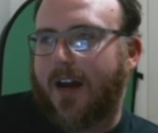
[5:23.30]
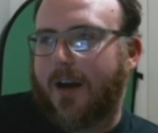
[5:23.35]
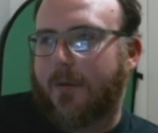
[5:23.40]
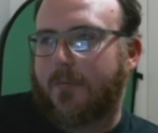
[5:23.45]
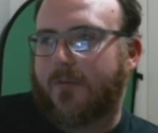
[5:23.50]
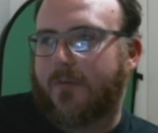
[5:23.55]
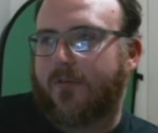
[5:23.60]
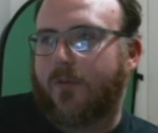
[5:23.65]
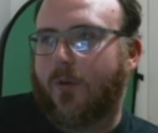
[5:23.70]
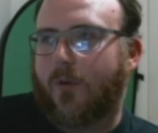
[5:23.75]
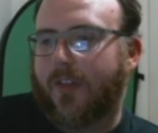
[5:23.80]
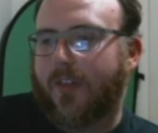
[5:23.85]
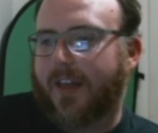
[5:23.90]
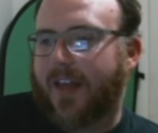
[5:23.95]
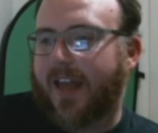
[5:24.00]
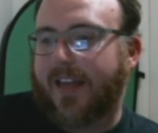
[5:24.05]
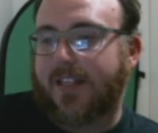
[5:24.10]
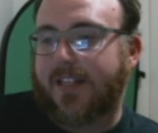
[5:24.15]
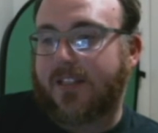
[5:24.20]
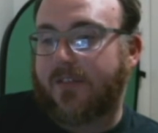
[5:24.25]
For the
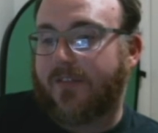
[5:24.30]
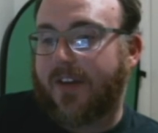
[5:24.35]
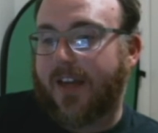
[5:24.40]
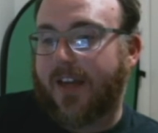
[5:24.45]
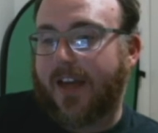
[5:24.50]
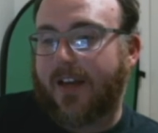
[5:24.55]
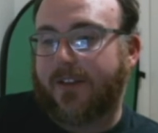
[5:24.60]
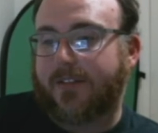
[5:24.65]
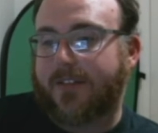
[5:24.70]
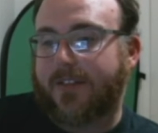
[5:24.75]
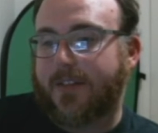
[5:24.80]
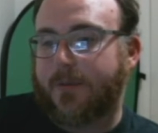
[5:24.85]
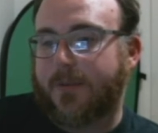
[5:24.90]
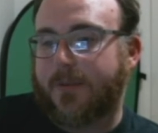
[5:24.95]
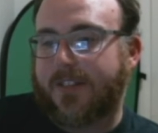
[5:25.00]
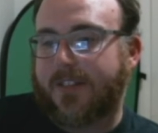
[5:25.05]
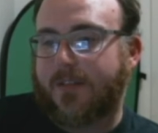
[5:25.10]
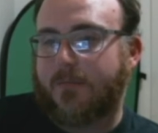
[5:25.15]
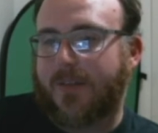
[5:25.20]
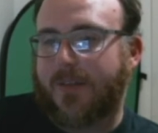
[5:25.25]
case of EALD with
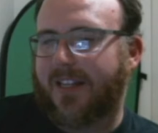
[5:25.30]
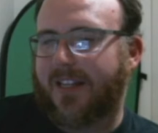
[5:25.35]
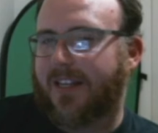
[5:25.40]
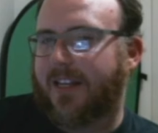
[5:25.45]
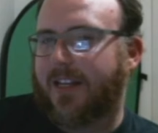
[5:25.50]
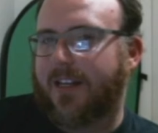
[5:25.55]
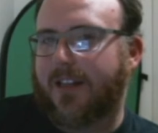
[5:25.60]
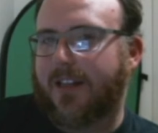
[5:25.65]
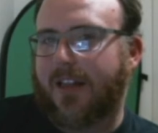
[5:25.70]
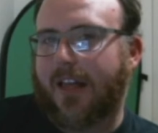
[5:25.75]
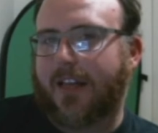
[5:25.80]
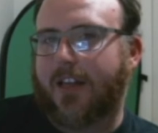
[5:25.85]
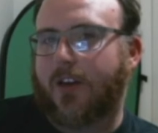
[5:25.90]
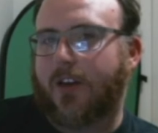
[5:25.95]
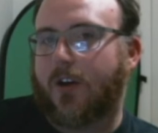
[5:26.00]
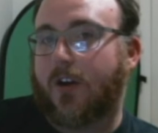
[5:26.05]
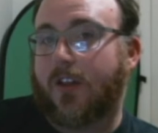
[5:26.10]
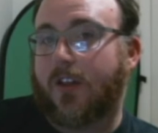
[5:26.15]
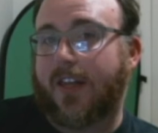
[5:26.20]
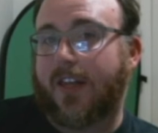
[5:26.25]
stability, like you
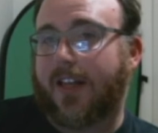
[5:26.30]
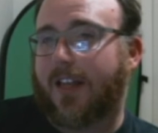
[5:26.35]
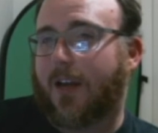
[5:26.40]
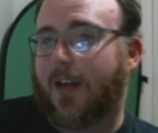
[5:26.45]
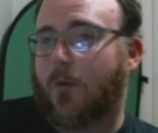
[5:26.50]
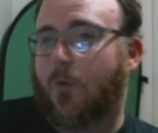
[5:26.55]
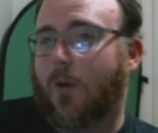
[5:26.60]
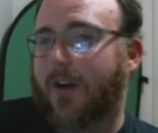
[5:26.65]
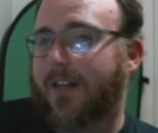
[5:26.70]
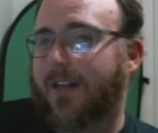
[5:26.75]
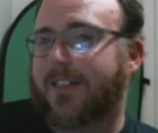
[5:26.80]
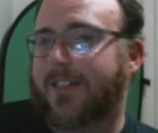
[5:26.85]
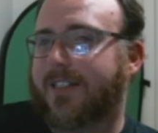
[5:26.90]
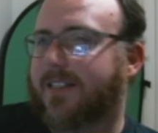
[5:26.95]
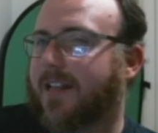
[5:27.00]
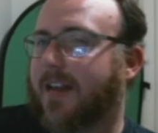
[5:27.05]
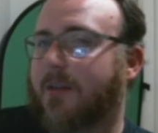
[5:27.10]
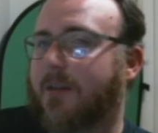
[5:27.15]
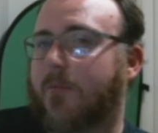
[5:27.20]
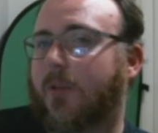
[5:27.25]
got to think like what is
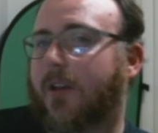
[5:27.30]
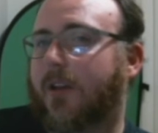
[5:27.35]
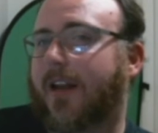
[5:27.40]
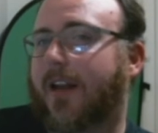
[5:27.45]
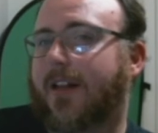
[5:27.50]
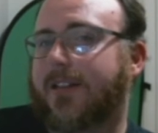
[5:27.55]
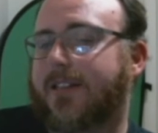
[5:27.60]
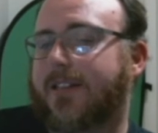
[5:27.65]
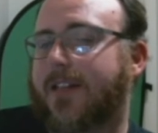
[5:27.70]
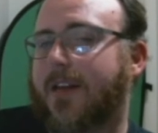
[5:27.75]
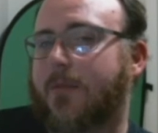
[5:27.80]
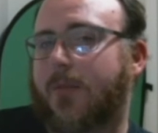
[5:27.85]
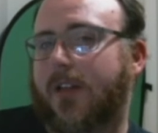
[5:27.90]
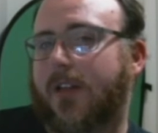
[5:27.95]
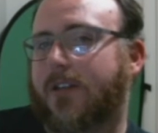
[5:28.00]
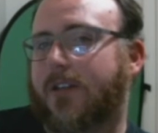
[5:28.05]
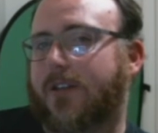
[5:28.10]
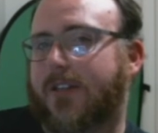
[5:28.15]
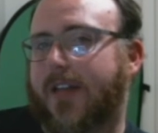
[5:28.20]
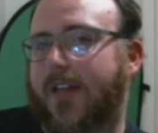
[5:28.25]
stable and unstable
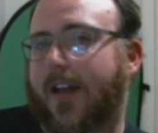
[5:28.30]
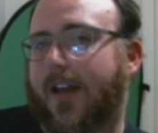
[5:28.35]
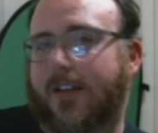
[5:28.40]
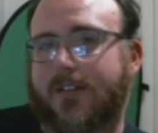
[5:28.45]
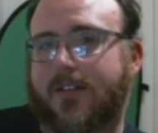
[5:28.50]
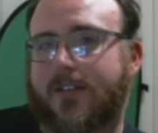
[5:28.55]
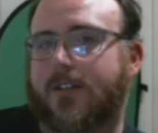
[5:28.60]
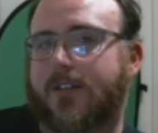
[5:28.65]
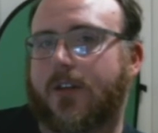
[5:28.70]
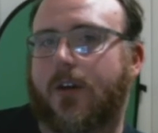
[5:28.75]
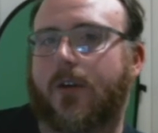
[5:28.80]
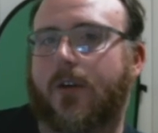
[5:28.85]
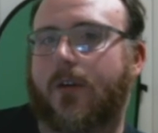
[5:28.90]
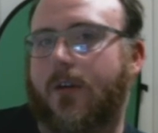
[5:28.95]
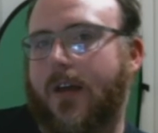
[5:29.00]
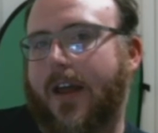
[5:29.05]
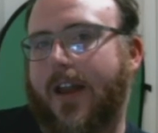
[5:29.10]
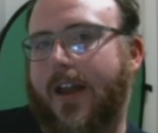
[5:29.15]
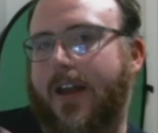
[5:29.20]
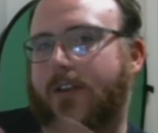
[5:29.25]
in your text. So
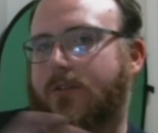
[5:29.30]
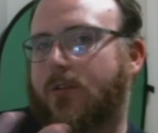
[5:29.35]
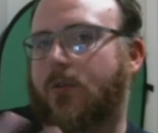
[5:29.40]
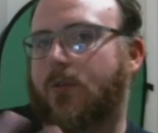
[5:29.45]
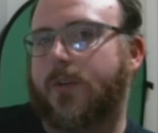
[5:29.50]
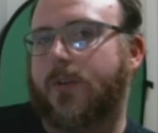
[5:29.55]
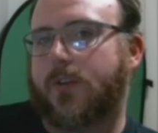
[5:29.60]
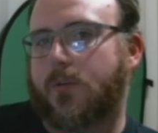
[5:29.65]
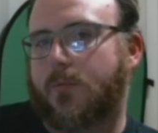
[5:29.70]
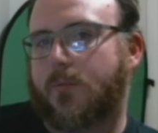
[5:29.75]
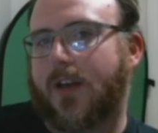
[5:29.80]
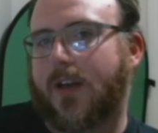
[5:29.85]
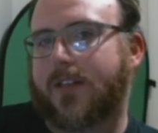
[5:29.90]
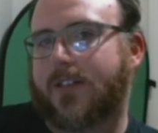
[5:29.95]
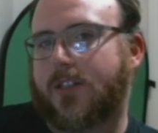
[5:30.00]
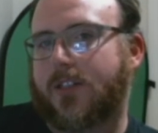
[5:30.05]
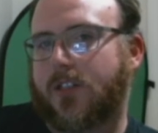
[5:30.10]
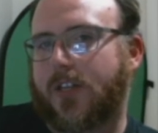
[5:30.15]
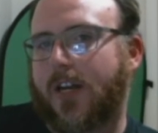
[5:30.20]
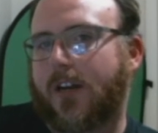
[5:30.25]
at our school we do past
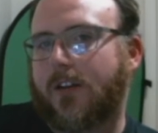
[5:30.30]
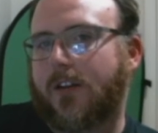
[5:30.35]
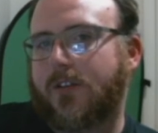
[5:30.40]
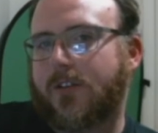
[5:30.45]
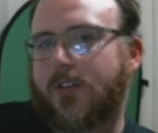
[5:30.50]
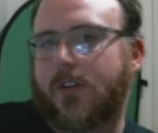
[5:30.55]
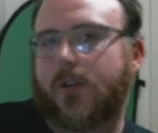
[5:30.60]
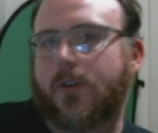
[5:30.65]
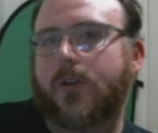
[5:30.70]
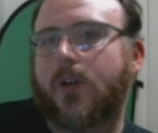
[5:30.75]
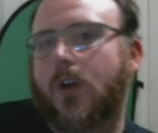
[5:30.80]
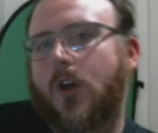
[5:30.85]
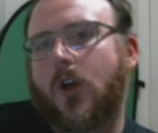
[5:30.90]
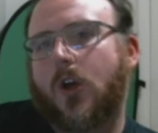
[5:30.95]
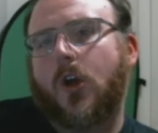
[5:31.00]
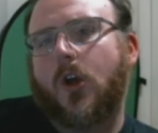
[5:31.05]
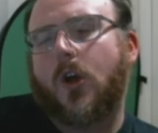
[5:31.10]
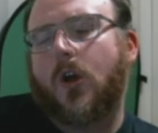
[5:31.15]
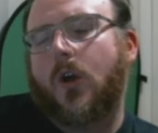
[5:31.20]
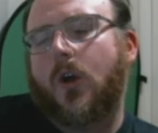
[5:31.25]
the shallows. So
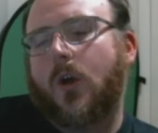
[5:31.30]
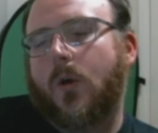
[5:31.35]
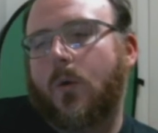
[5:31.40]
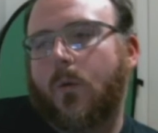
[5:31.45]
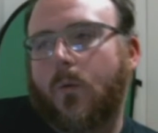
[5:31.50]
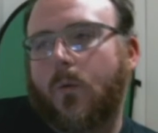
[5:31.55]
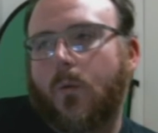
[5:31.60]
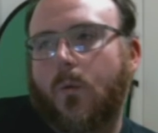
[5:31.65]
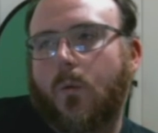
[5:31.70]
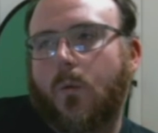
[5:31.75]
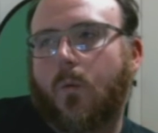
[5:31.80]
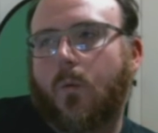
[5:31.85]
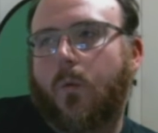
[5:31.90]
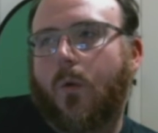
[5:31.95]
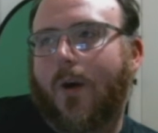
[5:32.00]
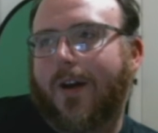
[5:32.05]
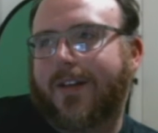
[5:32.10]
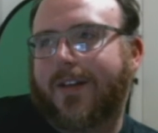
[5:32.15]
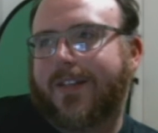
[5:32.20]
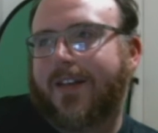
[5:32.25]

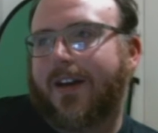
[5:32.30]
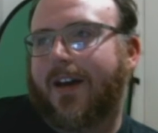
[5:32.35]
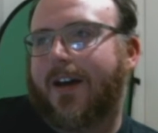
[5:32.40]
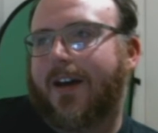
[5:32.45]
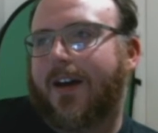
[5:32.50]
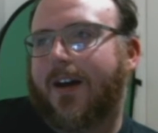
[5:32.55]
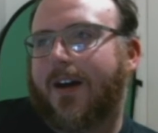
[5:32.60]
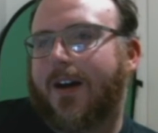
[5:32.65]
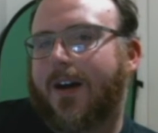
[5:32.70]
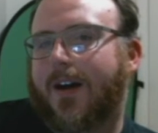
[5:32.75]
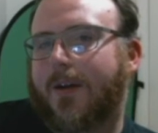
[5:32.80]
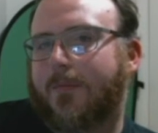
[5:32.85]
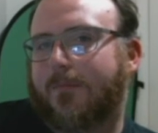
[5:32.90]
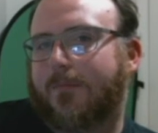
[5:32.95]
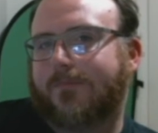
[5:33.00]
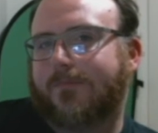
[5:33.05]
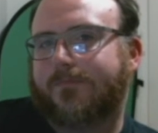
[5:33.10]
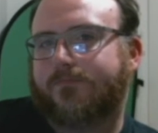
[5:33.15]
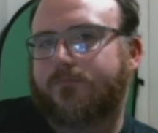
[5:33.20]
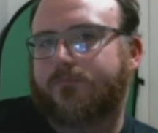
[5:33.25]
what
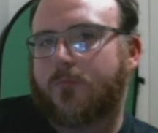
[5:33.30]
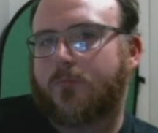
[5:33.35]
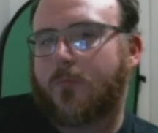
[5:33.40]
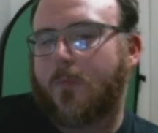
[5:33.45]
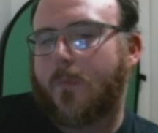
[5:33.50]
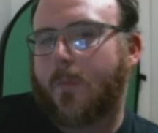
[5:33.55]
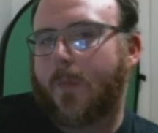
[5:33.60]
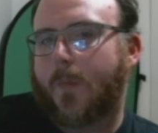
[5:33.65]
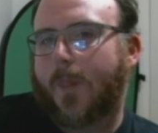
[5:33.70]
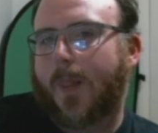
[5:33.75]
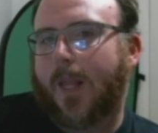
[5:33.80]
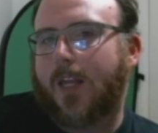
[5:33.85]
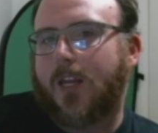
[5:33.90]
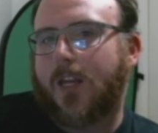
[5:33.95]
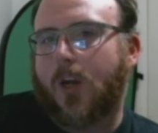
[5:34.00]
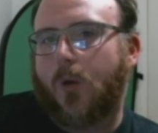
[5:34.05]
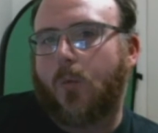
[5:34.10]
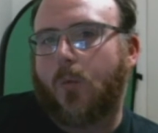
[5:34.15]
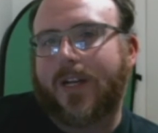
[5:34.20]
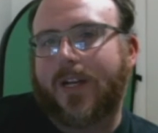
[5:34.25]

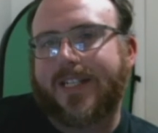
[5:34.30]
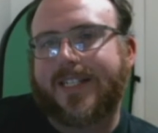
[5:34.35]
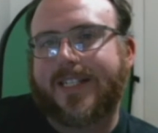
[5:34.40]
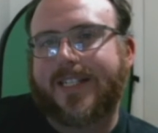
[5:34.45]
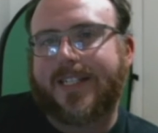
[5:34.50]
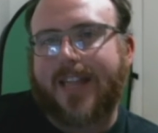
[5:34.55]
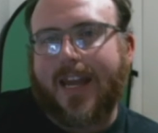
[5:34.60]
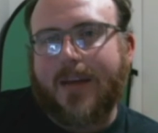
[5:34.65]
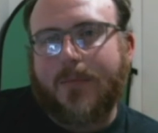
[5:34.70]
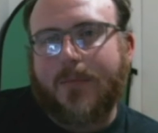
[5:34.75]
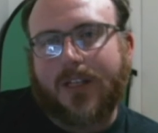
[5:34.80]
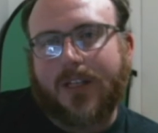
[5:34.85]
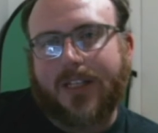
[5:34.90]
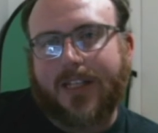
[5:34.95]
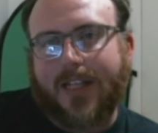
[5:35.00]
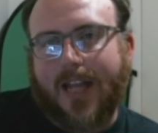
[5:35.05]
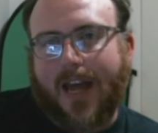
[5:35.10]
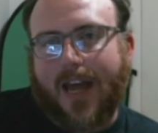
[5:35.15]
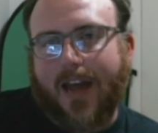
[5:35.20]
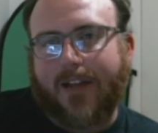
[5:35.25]
what is stable
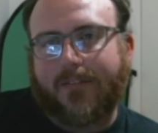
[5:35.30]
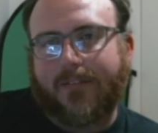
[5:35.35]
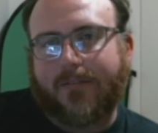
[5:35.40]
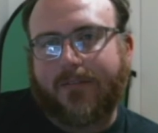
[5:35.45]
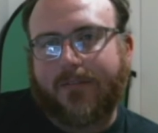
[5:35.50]
in that